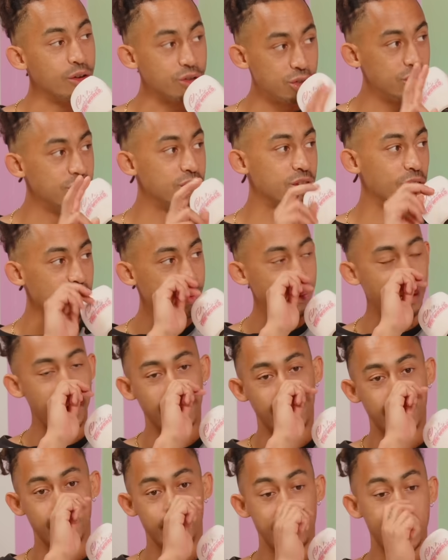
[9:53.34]
got 2 dogs,
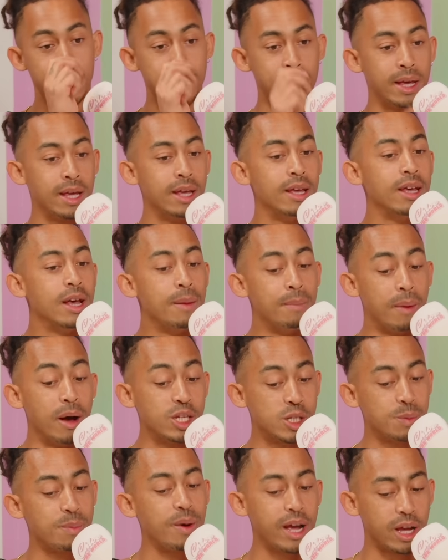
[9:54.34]
Spike and Mimi. But
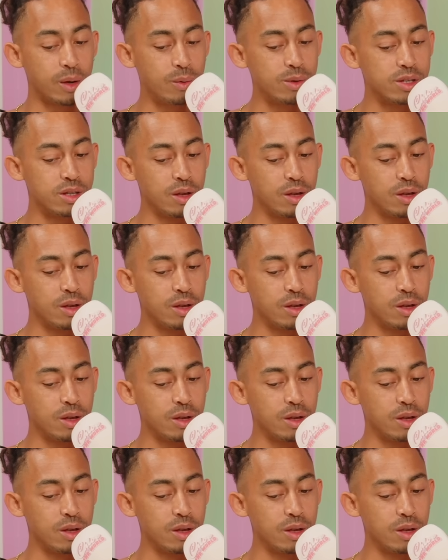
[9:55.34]
Spike was